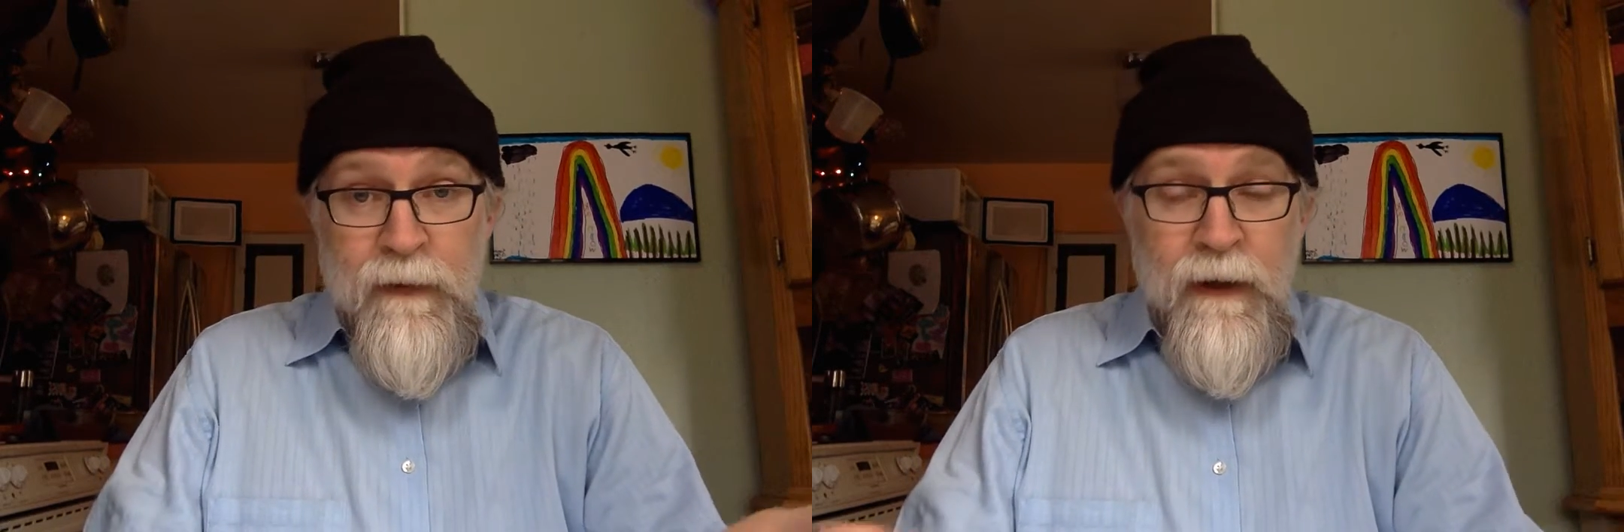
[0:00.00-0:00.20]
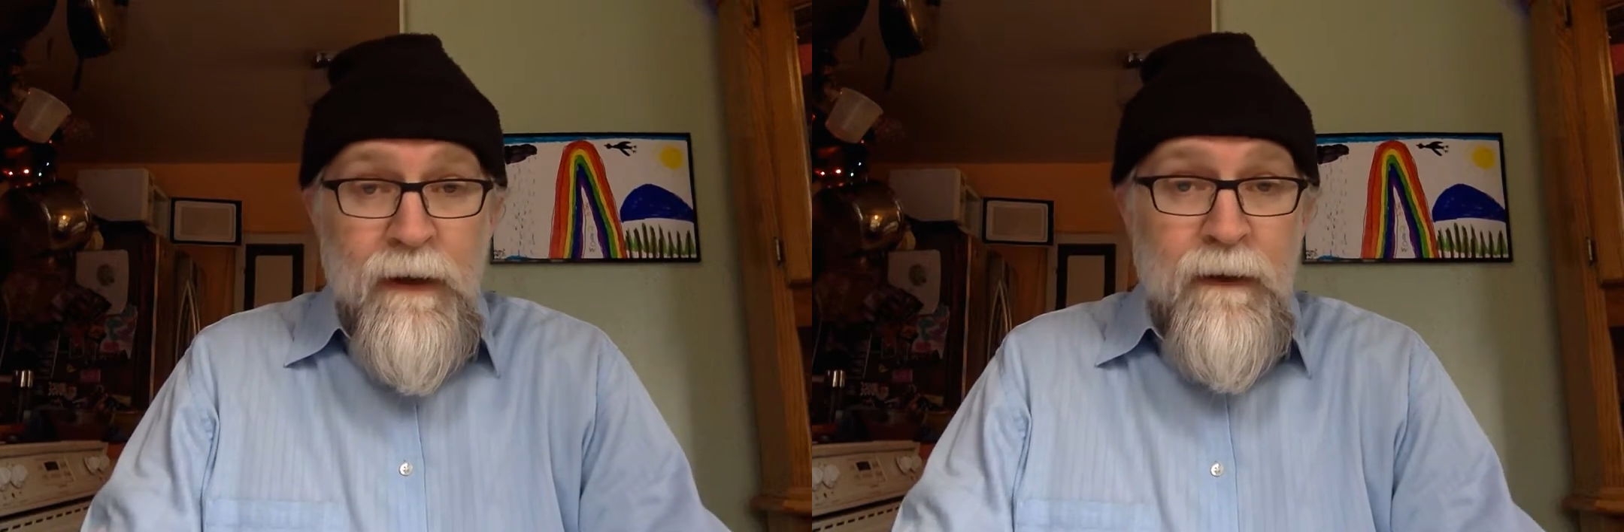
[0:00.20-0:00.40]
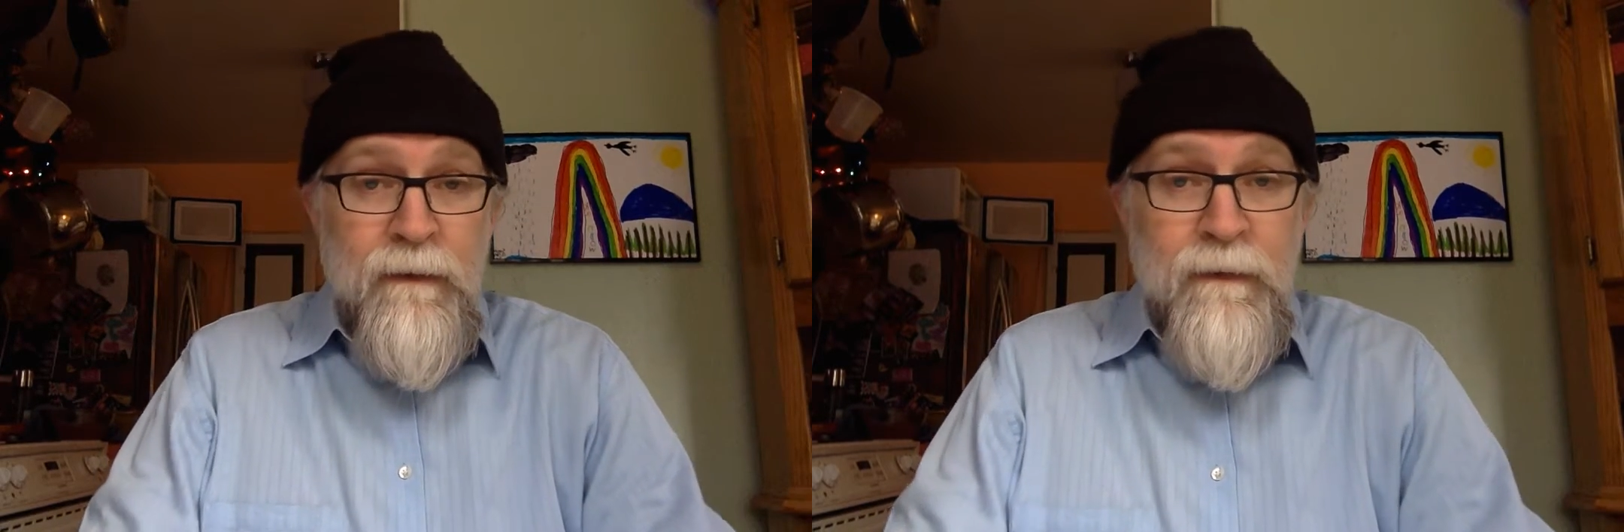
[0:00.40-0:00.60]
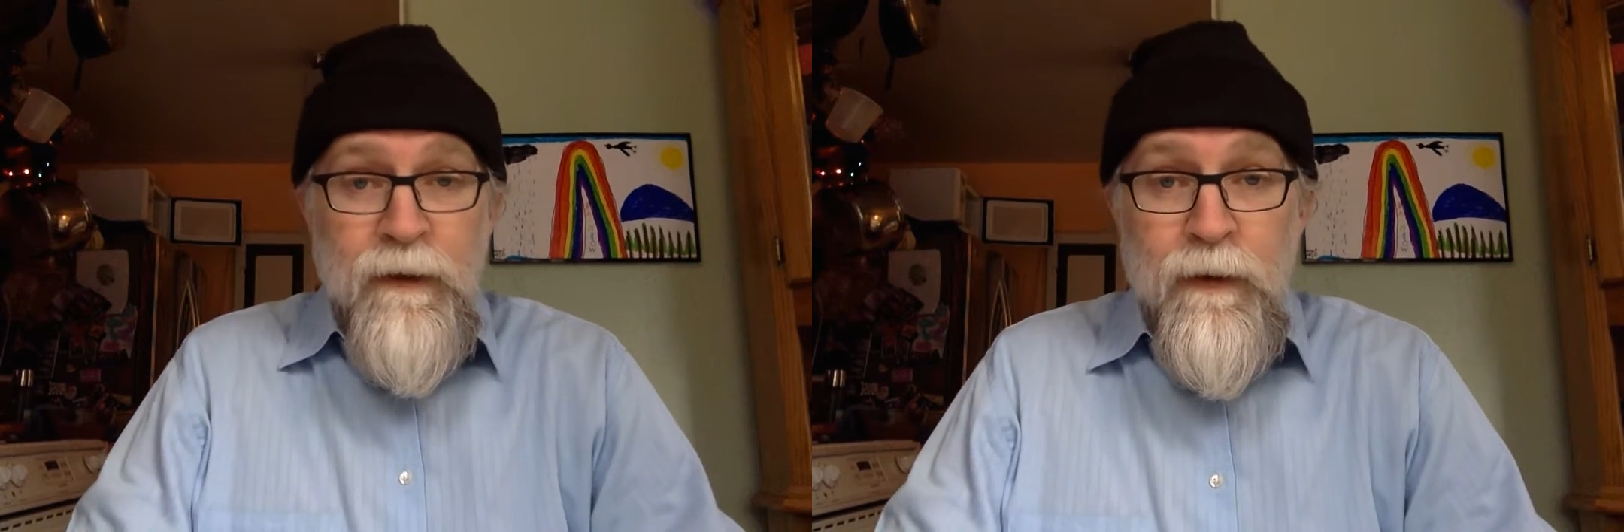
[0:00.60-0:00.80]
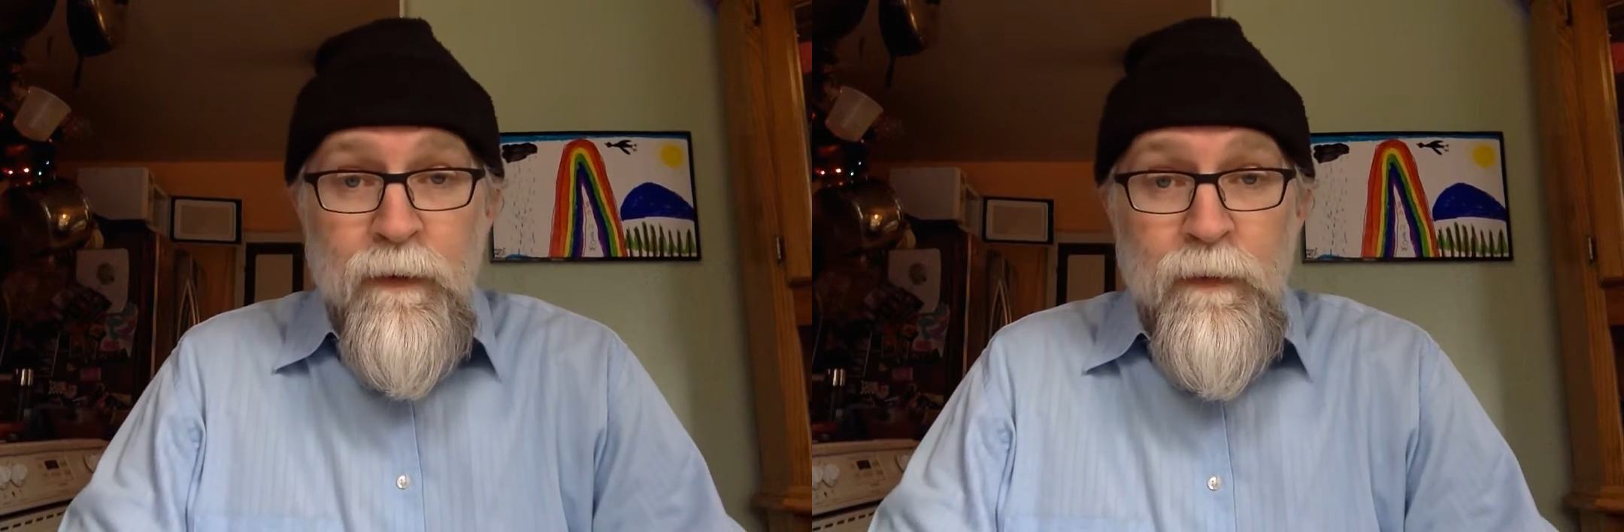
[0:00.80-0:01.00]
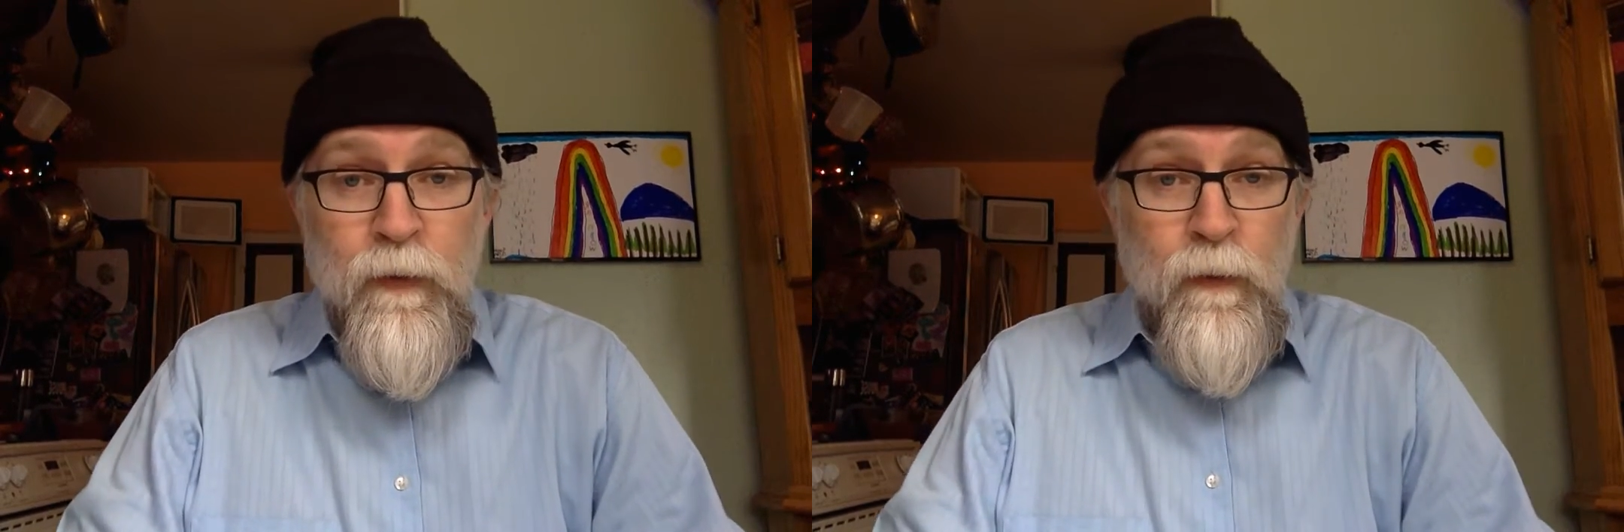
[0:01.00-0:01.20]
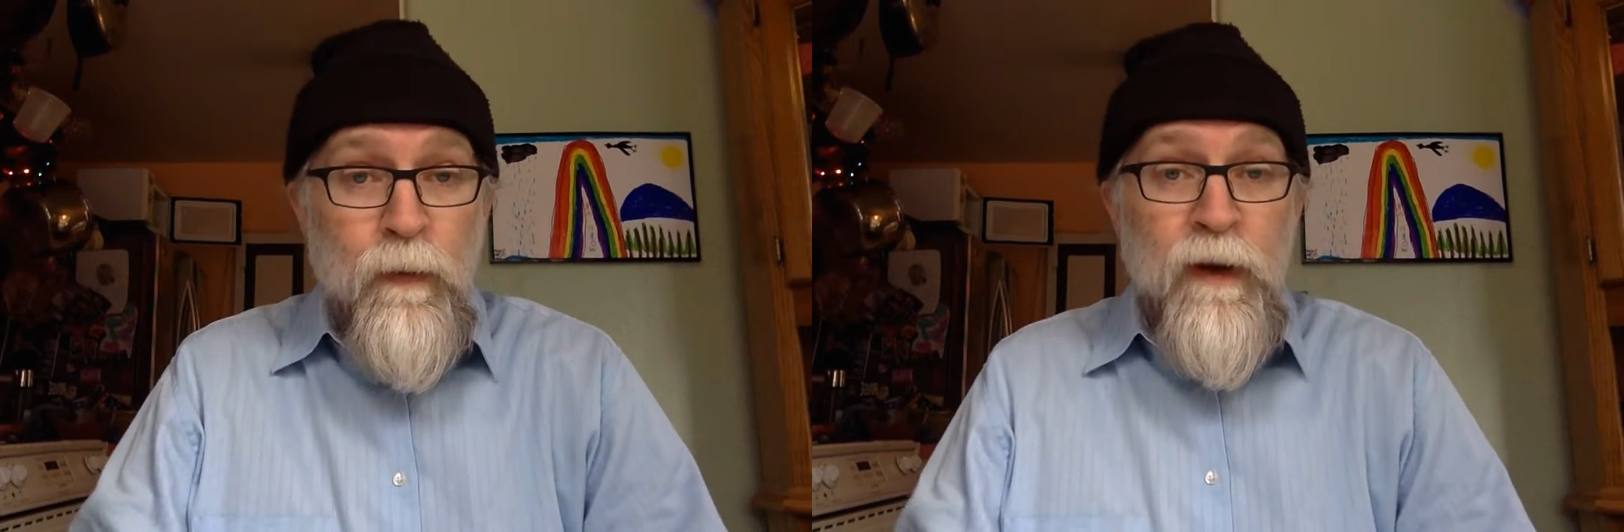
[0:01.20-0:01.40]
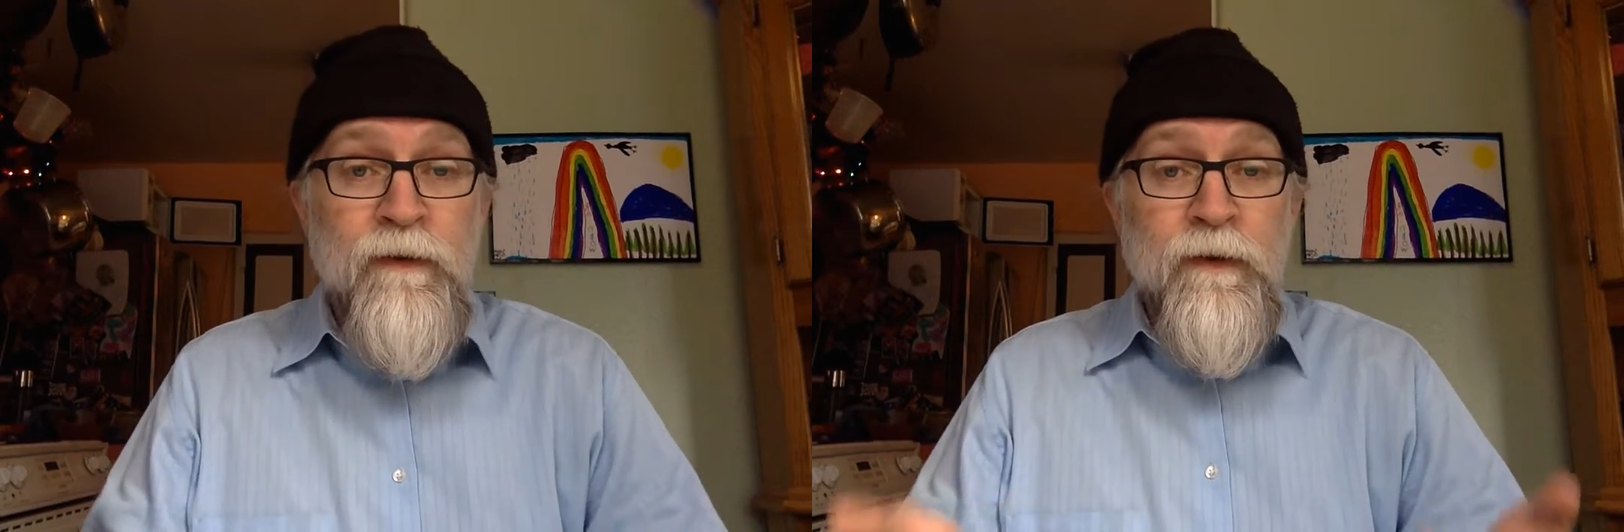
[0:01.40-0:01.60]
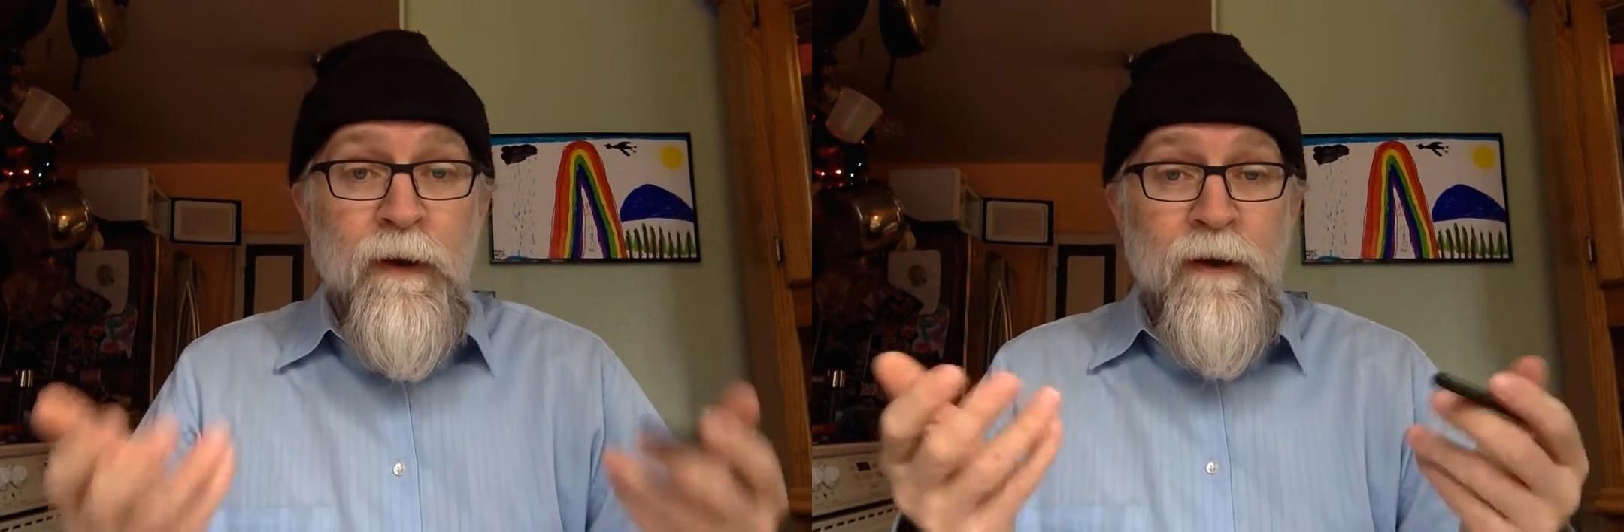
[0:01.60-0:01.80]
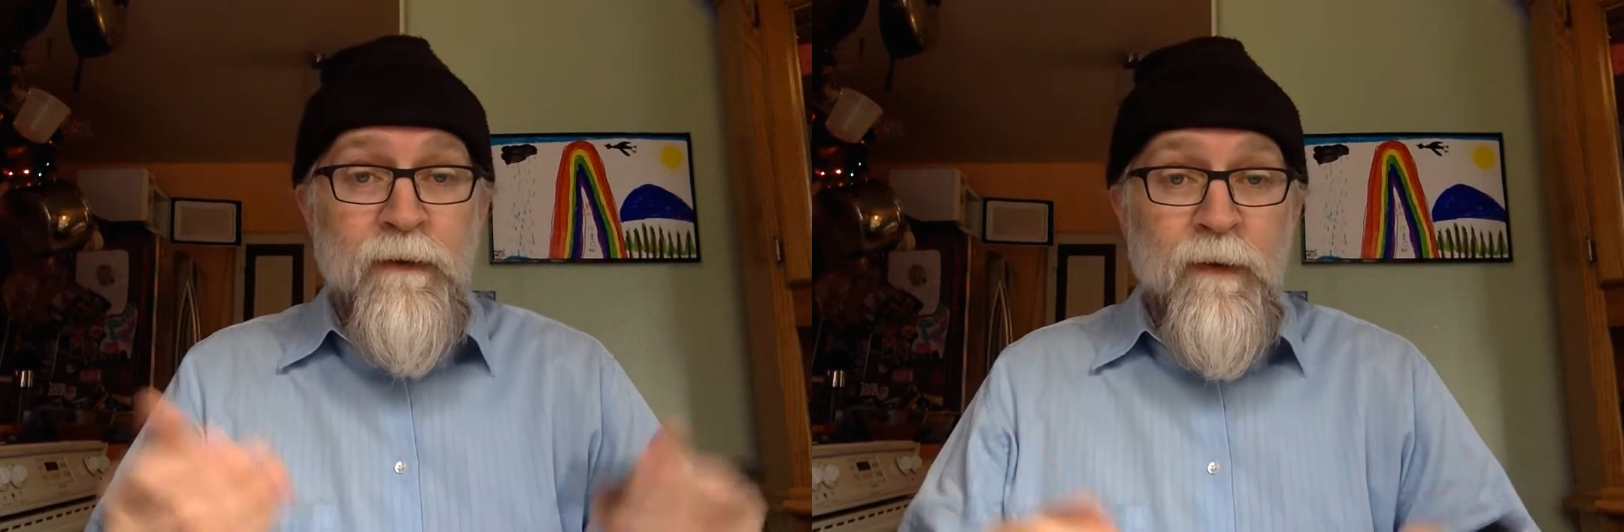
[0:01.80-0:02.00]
and, raise your grades